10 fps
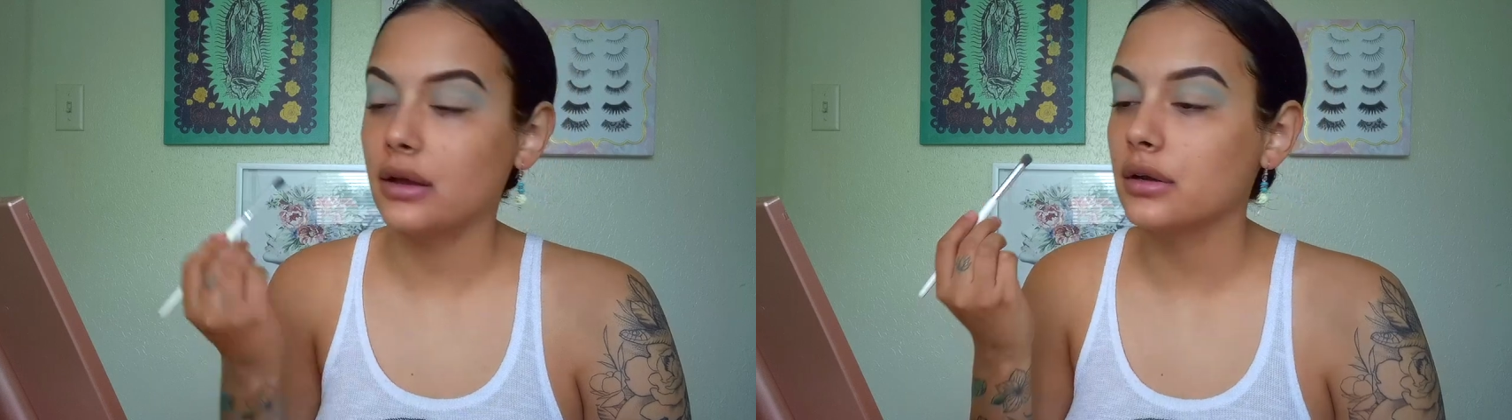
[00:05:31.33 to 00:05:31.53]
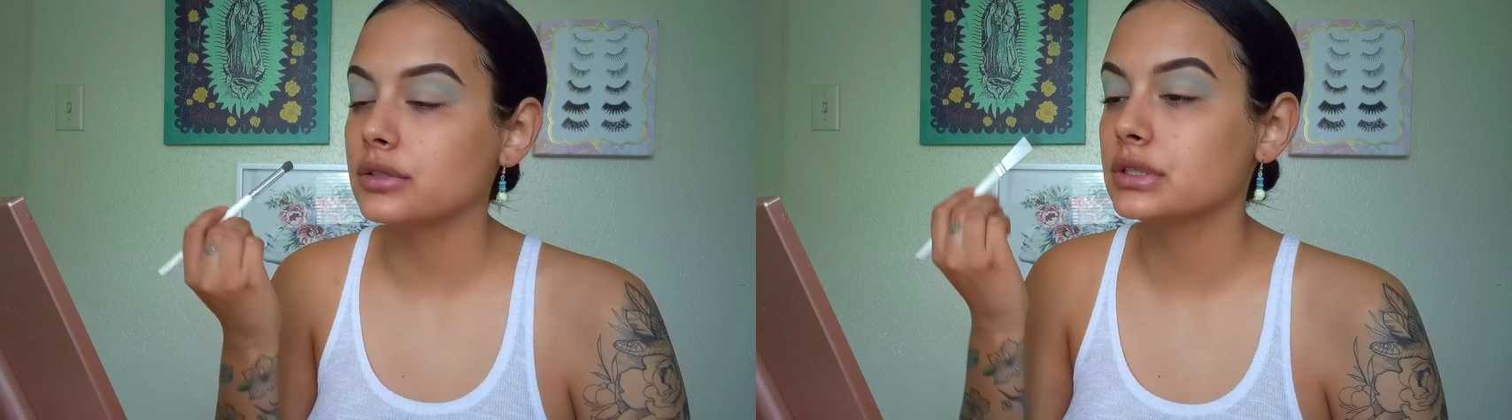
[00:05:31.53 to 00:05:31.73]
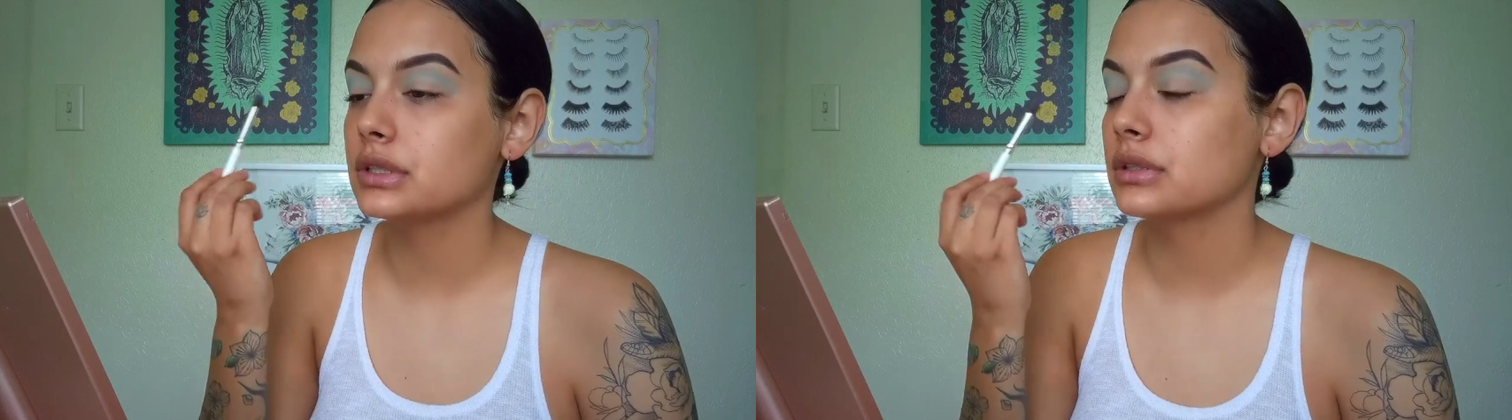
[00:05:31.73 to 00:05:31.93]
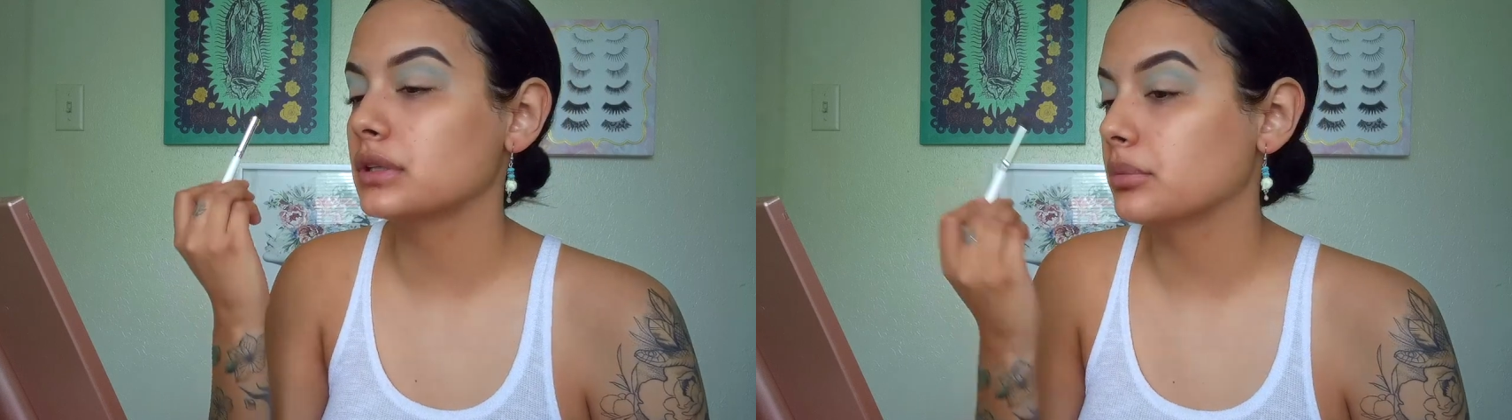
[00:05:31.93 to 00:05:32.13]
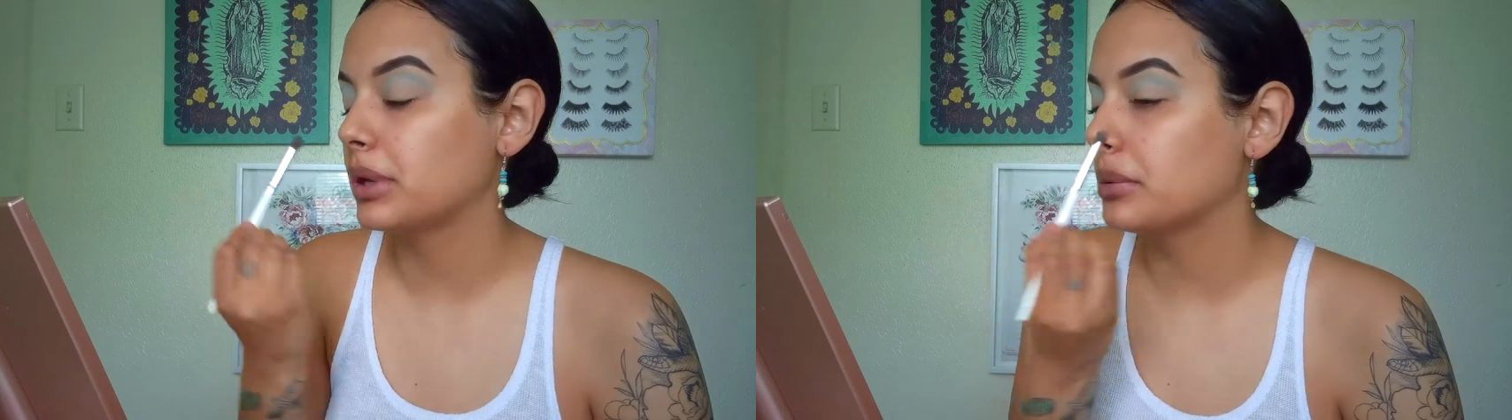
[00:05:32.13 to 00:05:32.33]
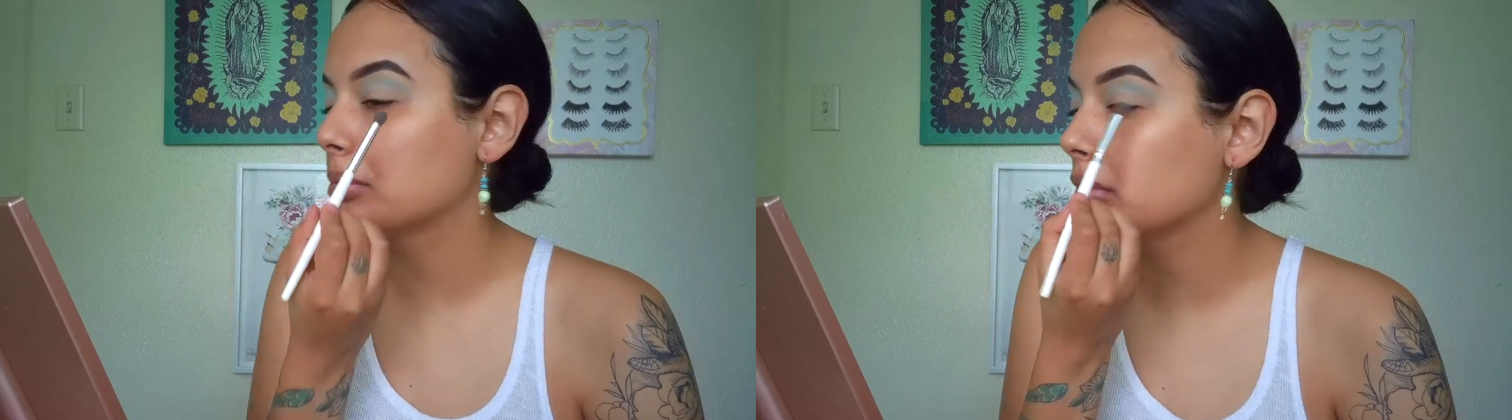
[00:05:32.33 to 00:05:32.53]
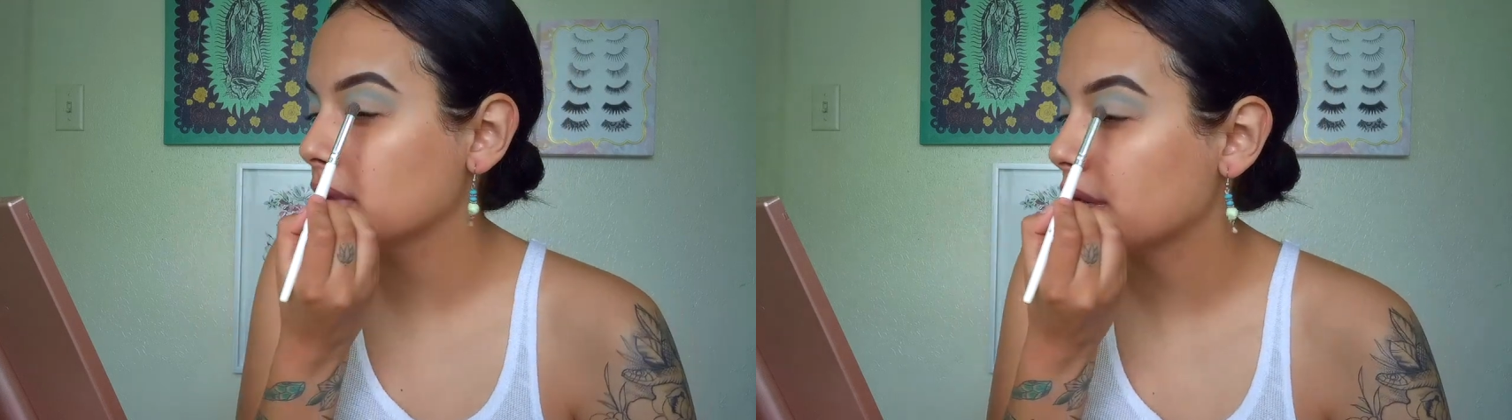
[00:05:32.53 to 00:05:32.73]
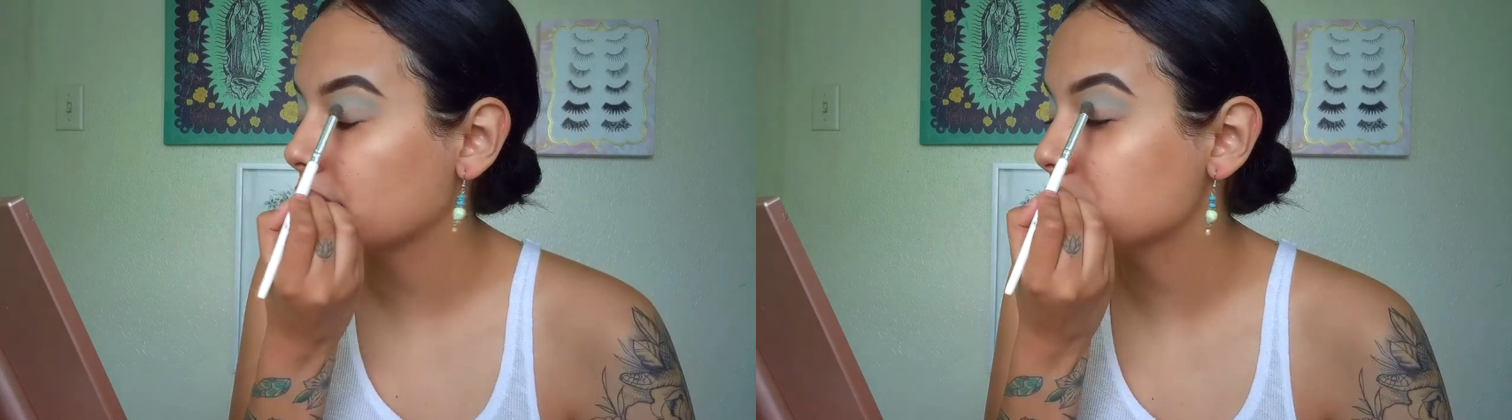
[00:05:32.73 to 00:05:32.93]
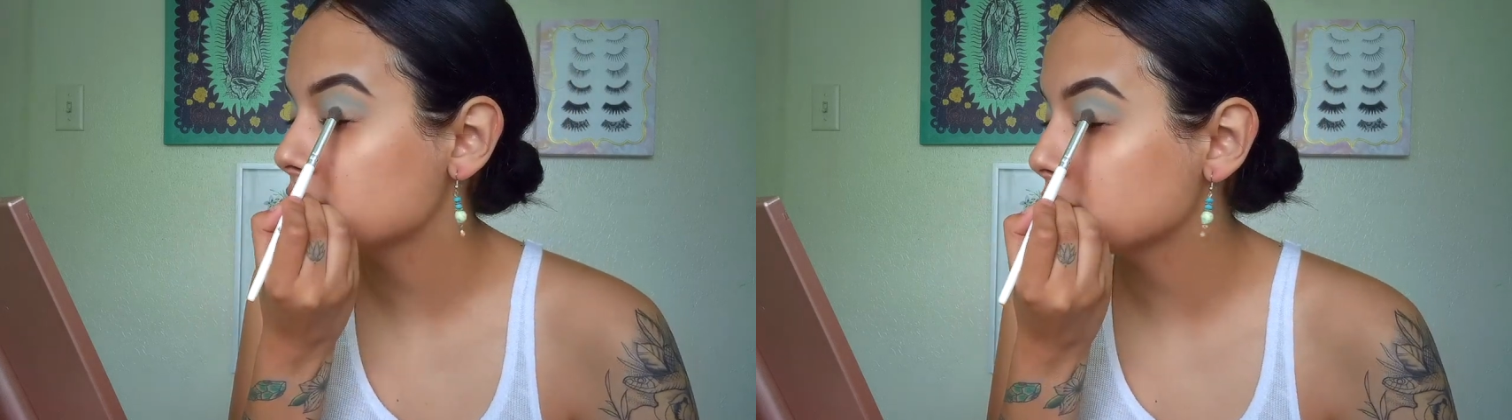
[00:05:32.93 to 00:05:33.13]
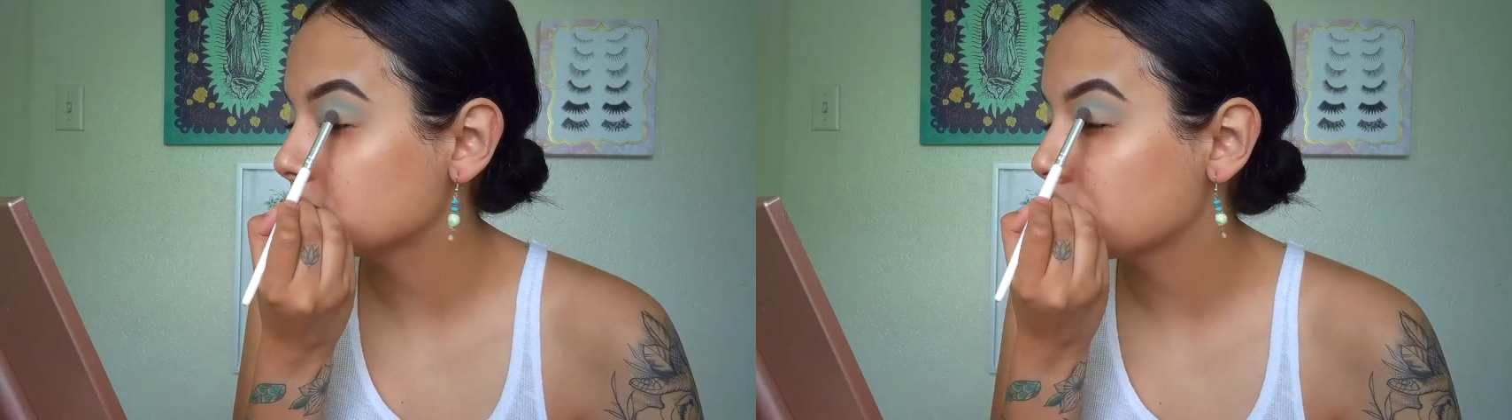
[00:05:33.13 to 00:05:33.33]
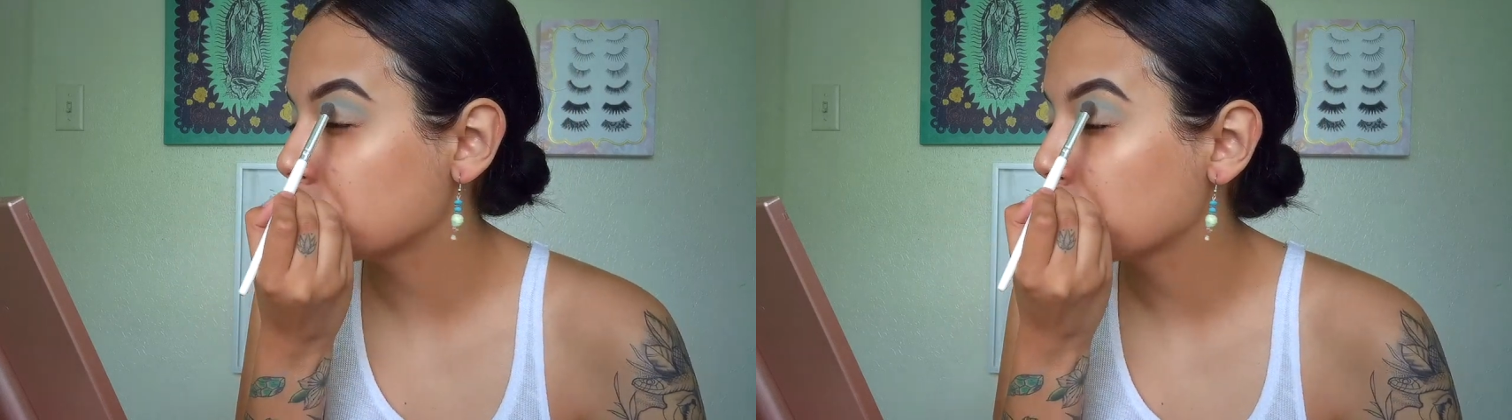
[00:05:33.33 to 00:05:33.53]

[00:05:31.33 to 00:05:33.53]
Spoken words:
under the baby blue that I just did.